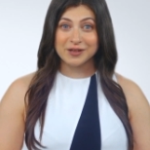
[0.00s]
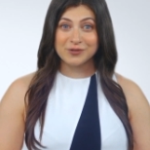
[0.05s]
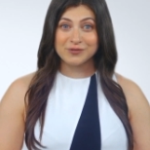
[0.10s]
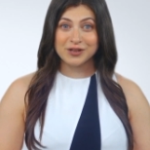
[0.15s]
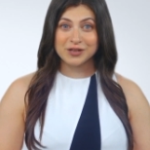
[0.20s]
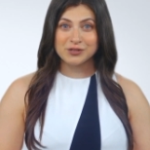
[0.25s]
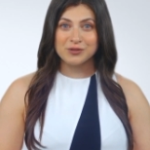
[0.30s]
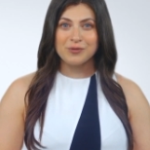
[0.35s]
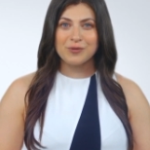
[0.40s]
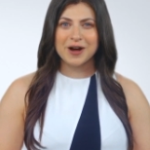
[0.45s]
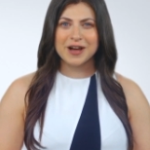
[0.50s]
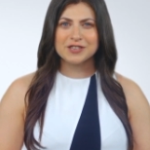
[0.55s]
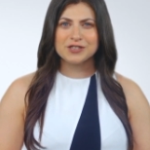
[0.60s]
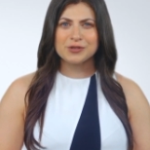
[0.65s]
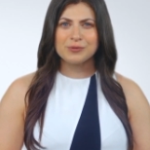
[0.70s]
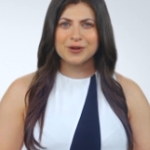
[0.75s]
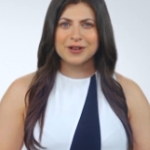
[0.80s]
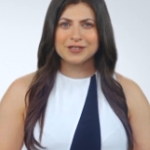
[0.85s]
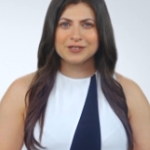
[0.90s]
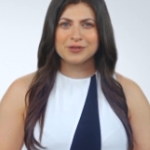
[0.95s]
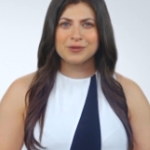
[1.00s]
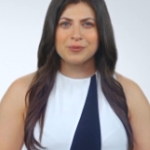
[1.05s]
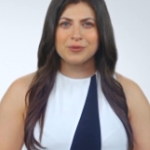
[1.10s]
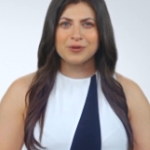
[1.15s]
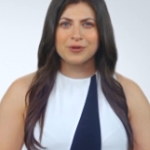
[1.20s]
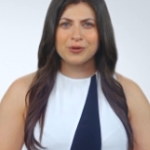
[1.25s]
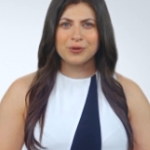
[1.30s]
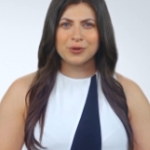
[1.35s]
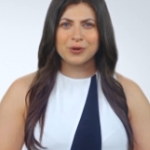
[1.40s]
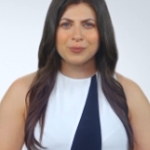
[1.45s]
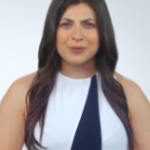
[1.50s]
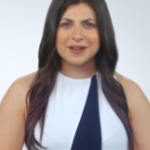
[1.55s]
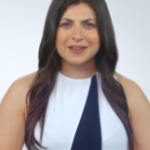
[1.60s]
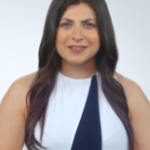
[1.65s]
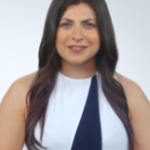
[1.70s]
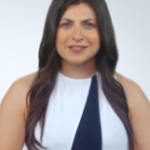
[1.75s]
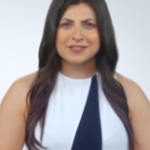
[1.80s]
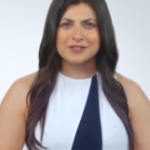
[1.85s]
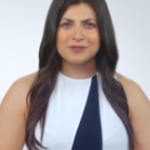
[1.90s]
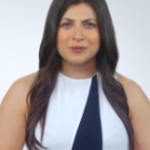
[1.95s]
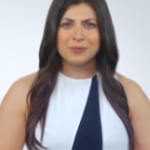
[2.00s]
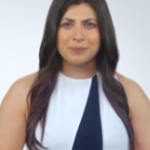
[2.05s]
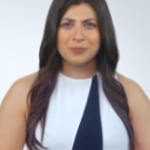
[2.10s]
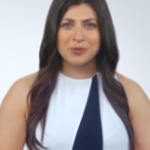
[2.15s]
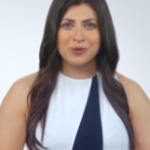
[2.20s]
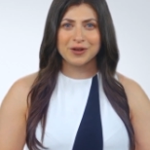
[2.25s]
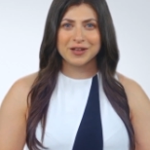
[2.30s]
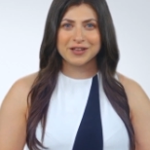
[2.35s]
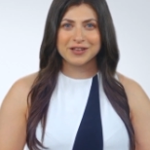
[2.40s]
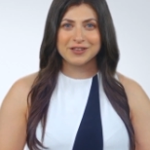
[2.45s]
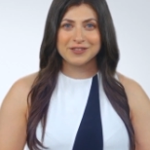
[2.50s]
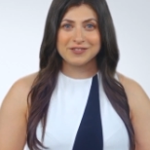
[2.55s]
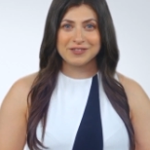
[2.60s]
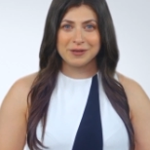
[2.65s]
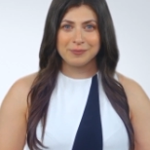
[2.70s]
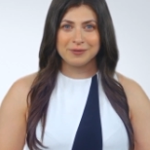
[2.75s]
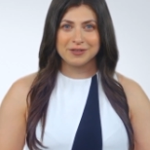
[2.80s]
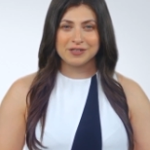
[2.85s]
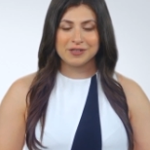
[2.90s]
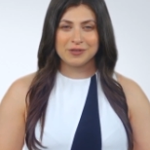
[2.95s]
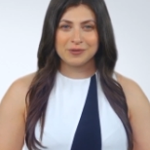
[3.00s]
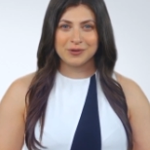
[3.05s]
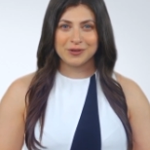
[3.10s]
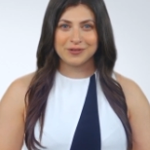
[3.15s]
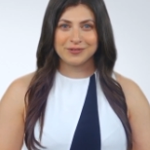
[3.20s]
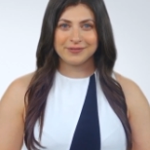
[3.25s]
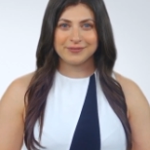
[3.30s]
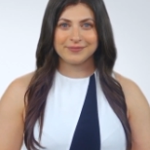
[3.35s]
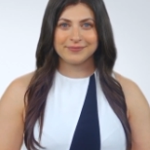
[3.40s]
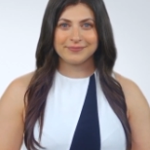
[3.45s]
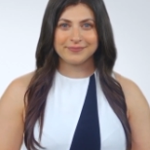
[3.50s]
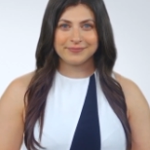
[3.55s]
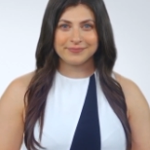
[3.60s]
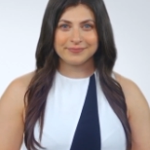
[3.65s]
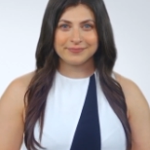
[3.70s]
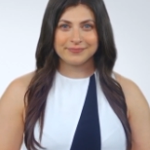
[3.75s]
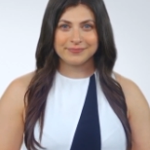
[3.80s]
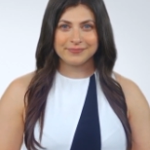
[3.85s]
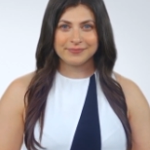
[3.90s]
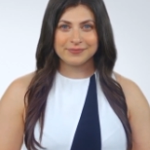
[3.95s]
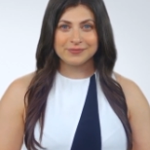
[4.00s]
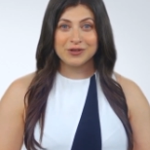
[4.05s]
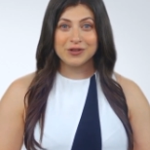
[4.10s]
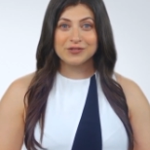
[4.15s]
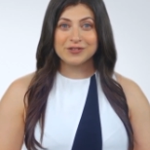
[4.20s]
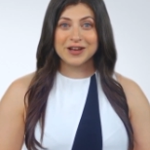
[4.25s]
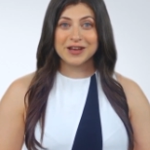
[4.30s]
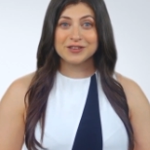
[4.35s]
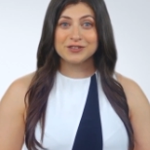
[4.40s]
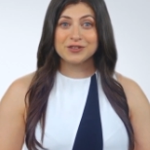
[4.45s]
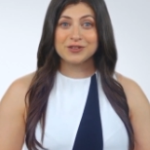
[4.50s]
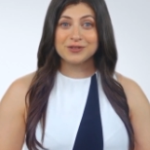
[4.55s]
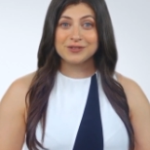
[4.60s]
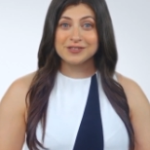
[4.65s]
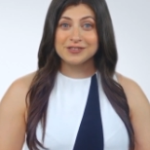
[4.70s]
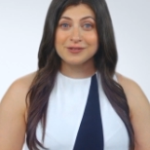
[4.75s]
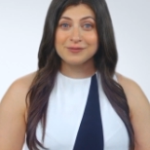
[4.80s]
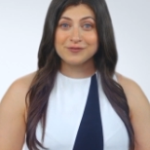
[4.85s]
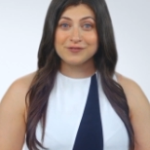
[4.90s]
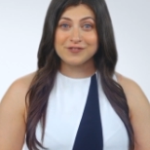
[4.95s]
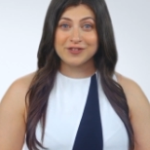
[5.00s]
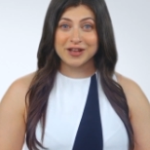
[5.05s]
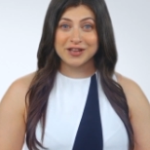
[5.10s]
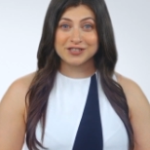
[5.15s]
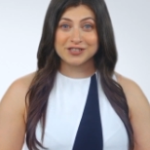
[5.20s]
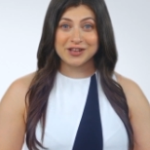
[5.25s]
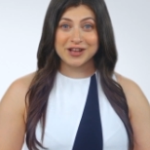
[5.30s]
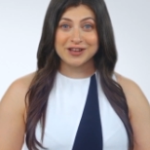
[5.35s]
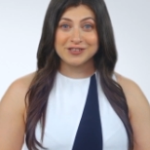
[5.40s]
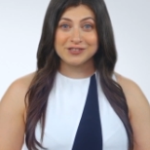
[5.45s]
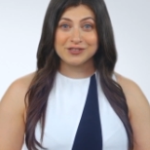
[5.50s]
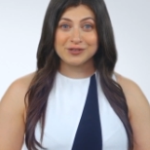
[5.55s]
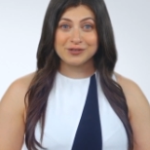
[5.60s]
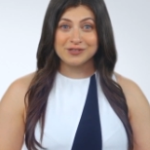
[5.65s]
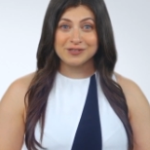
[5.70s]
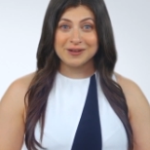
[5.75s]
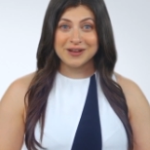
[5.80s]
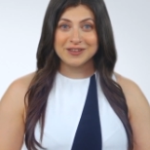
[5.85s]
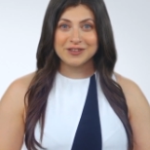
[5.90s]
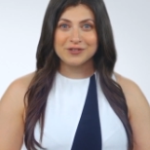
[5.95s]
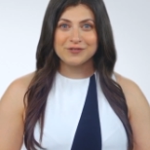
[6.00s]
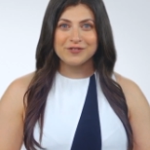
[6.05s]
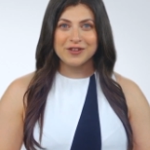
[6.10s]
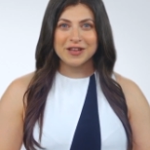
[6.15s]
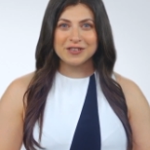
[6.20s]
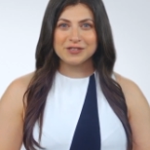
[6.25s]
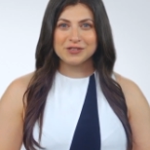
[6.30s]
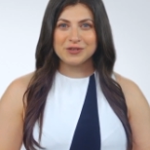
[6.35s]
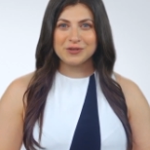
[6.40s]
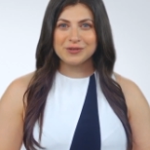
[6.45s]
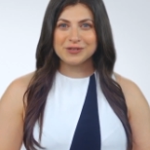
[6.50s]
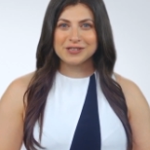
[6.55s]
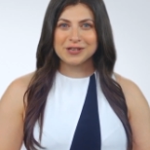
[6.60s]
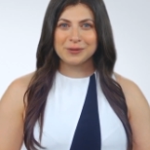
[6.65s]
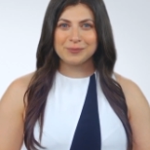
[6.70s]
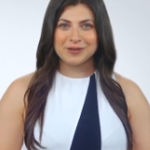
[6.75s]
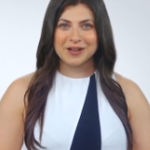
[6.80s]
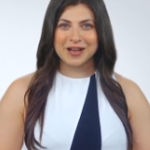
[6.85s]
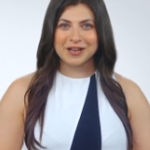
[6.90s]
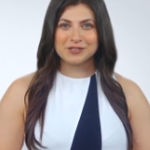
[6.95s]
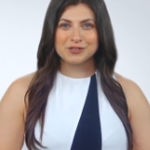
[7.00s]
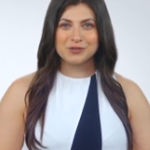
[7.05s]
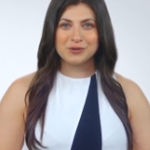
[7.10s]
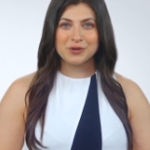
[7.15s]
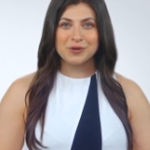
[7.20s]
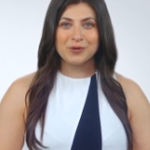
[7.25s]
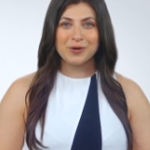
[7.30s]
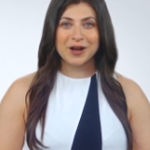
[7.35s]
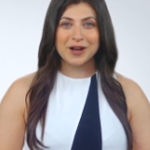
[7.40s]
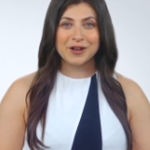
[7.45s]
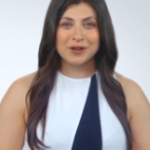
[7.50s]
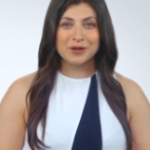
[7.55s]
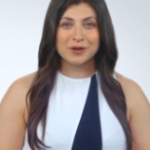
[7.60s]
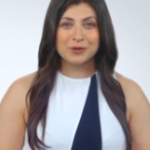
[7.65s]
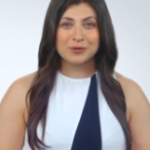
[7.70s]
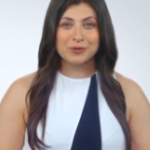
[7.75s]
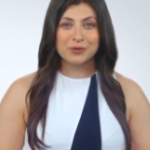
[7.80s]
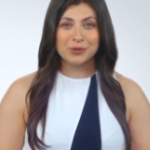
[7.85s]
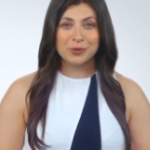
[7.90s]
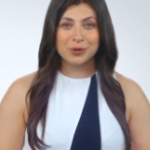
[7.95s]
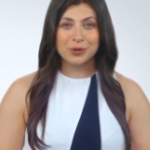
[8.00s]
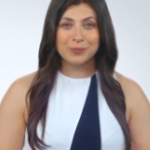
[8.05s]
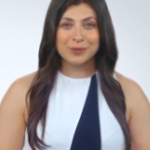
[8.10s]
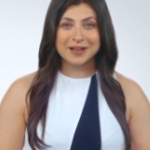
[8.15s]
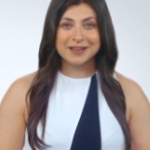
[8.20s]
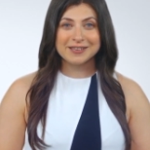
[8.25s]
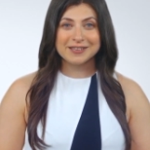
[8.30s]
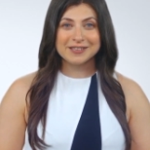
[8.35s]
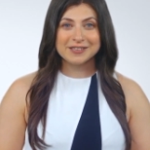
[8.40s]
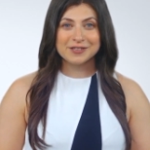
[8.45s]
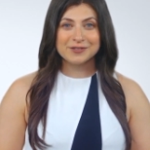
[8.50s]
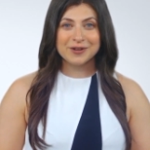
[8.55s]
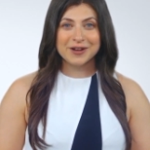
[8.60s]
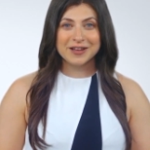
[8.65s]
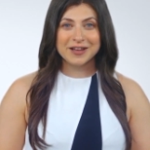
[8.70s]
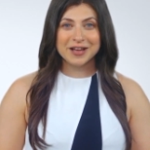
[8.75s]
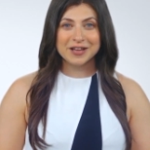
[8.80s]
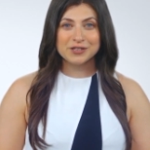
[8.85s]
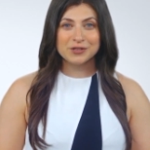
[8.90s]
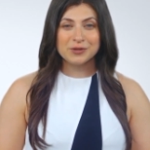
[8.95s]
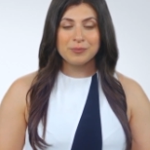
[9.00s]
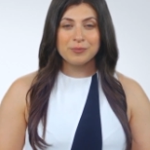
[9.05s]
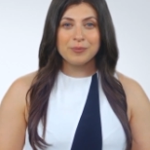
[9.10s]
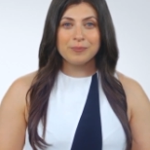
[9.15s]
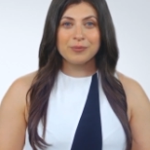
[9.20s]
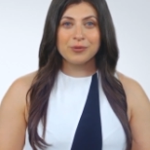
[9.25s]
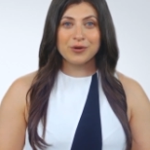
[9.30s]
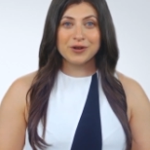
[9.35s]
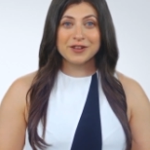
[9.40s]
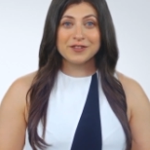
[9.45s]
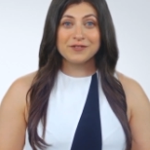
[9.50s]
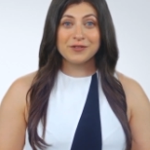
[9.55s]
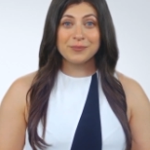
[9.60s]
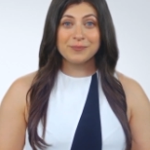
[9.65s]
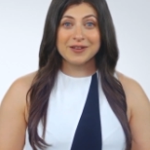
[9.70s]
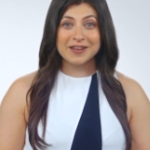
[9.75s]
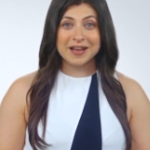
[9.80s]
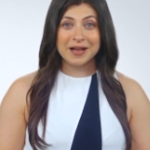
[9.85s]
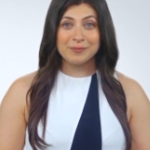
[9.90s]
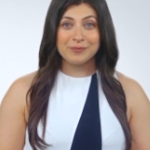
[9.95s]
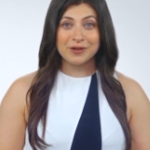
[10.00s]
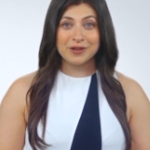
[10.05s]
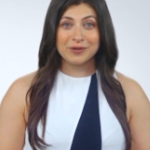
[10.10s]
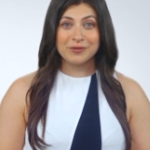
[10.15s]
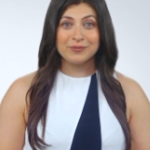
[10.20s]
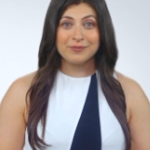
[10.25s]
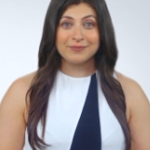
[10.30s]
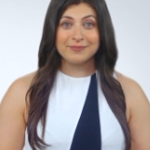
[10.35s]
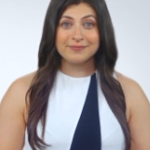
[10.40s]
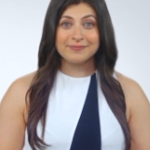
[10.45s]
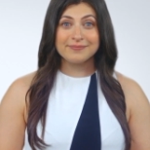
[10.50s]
then graduate to accrual basis reporting as they mature. But lenders, franchisors, and investors sometimes require accrual basis financial reporting from the get go.